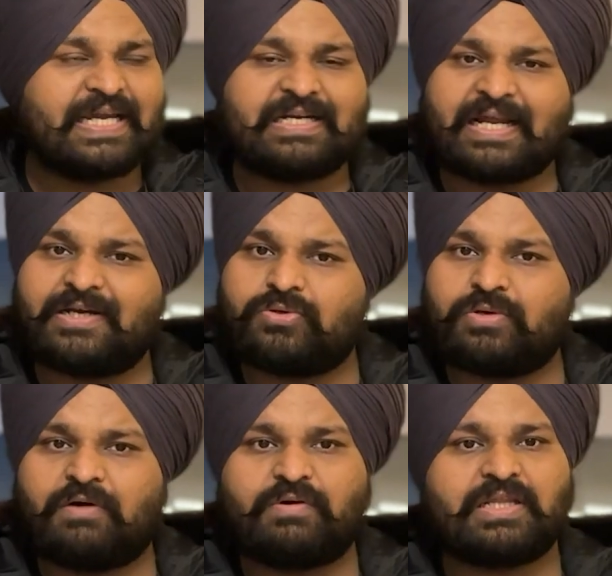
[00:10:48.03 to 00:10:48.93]
I tried to
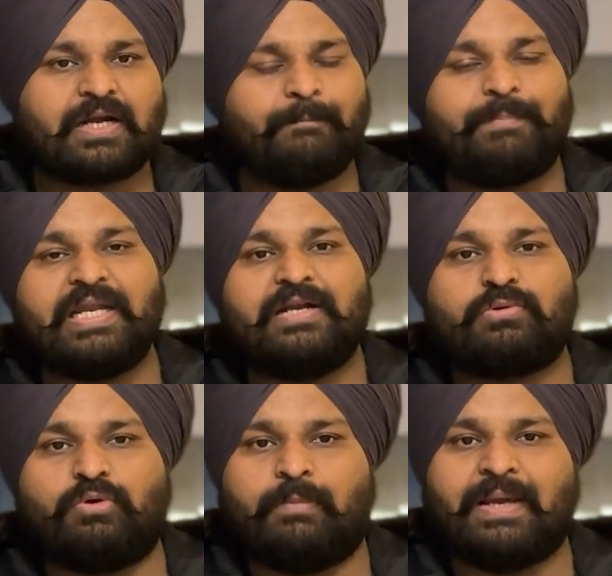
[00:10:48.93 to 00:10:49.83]
cover the complete
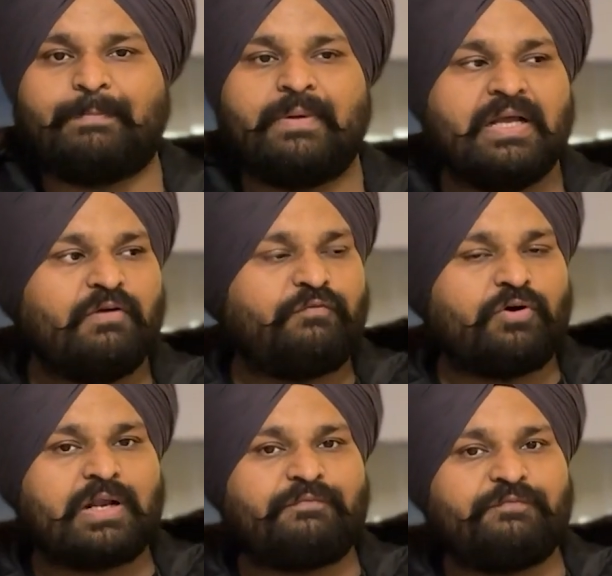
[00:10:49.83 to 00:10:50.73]
roadmap
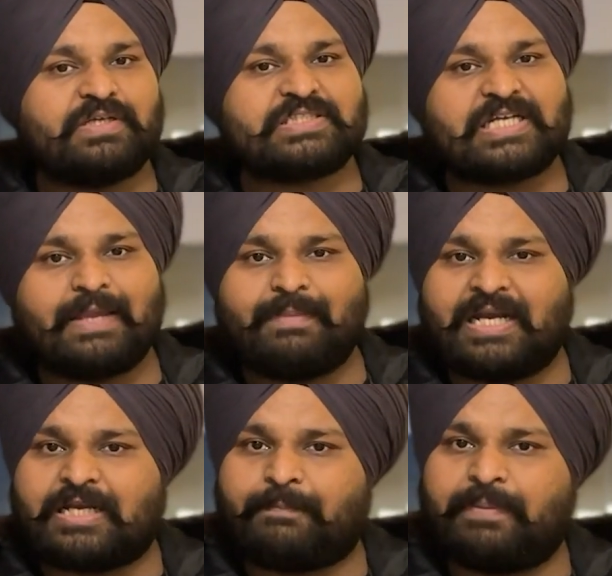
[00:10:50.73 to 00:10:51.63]
for a first time
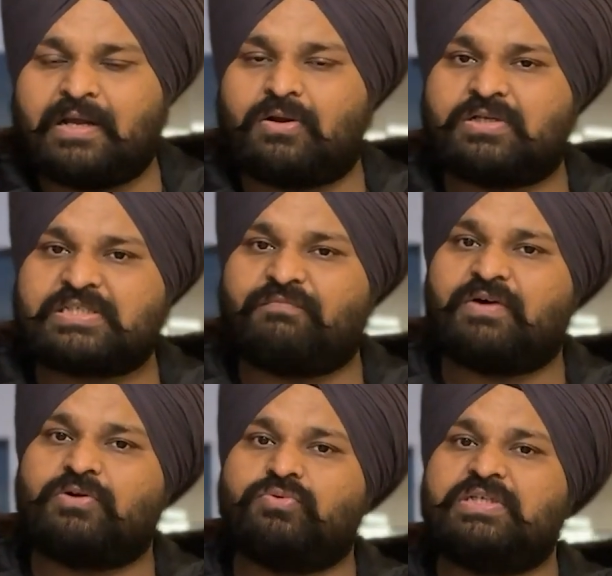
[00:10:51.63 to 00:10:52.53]
entrepreneur or
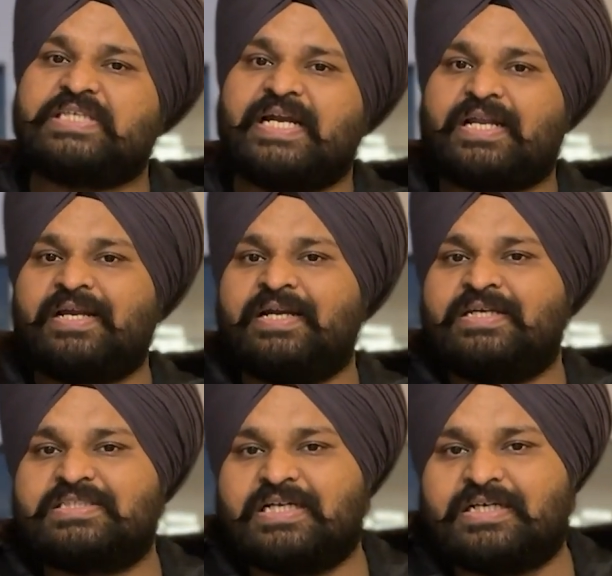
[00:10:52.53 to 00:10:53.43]
someone who is entering in
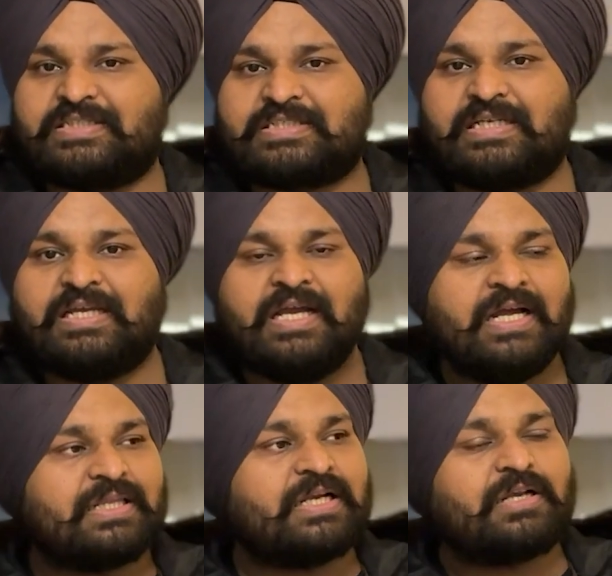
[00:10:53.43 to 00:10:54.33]
this industry,
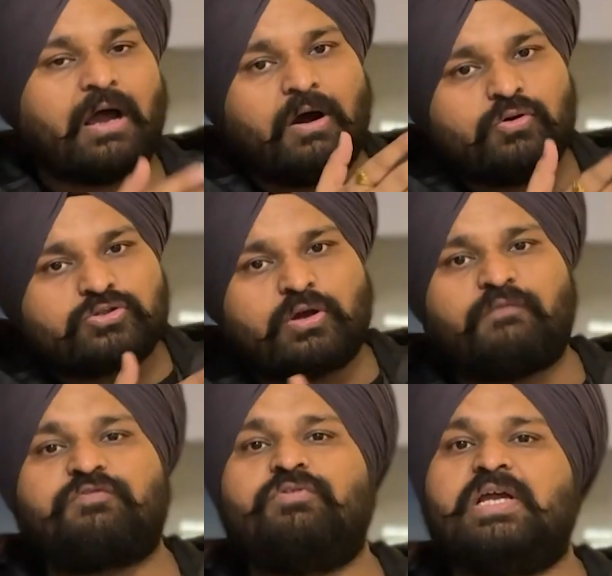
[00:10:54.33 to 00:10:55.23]
that how
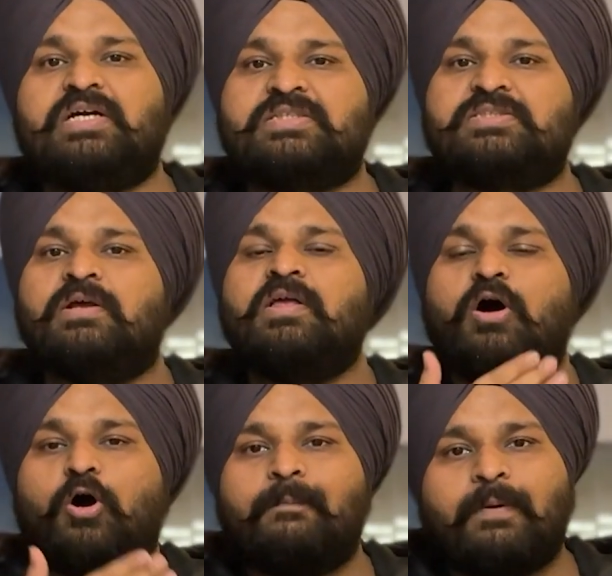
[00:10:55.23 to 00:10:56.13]
softwares,
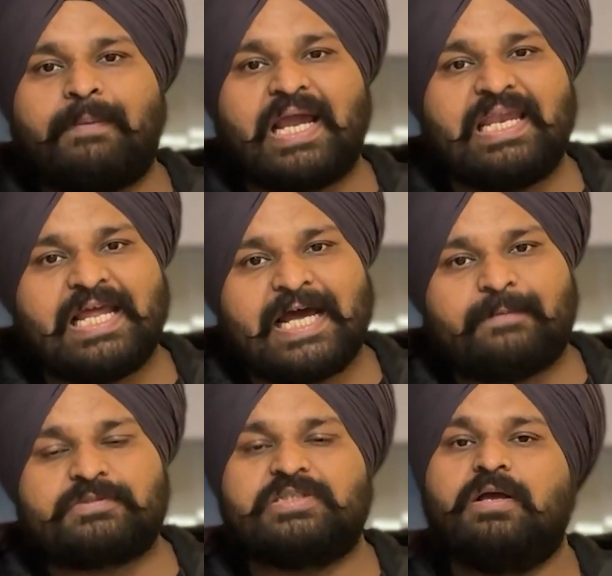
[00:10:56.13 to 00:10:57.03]
how mobile
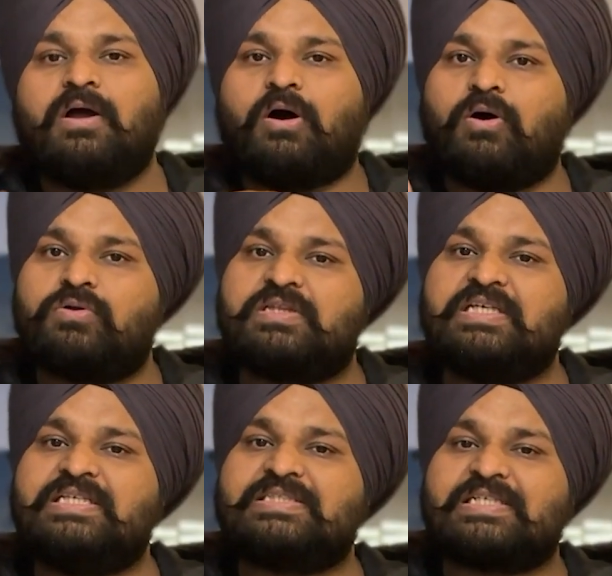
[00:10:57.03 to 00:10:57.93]
apps, how
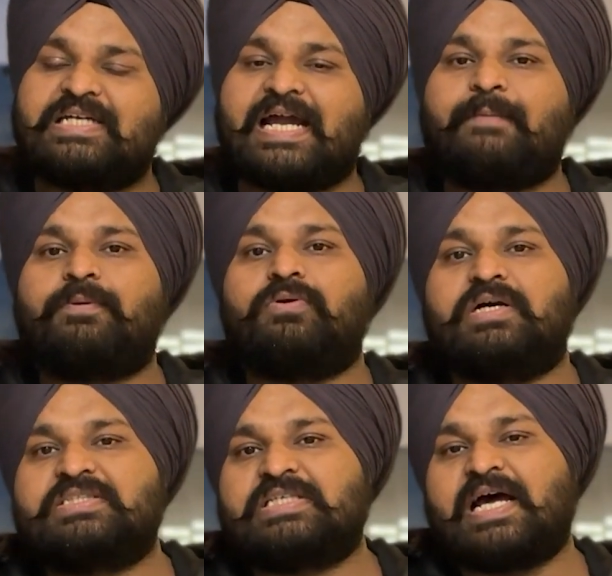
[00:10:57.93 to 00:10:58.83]
these tech
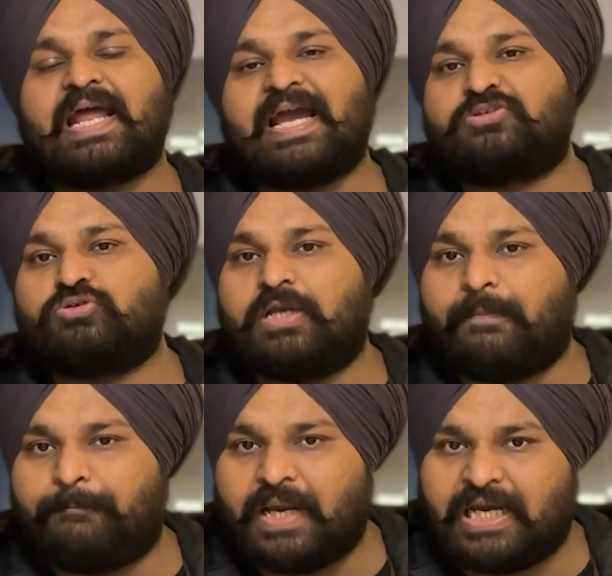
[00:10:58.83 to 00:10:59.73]
products are actually
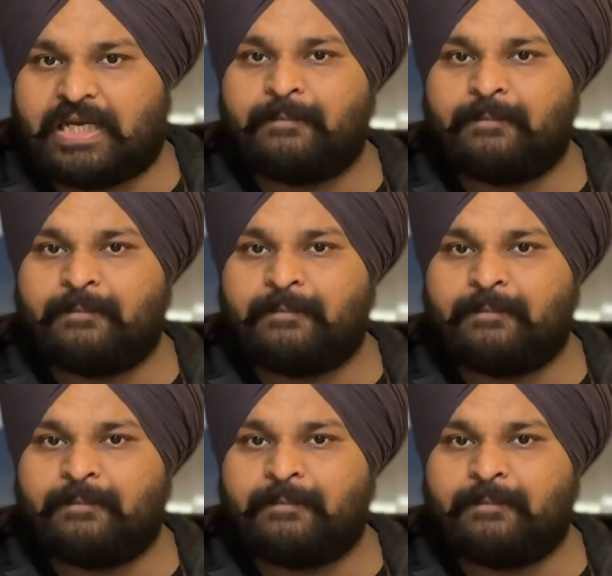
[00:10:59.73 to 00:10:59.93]
built.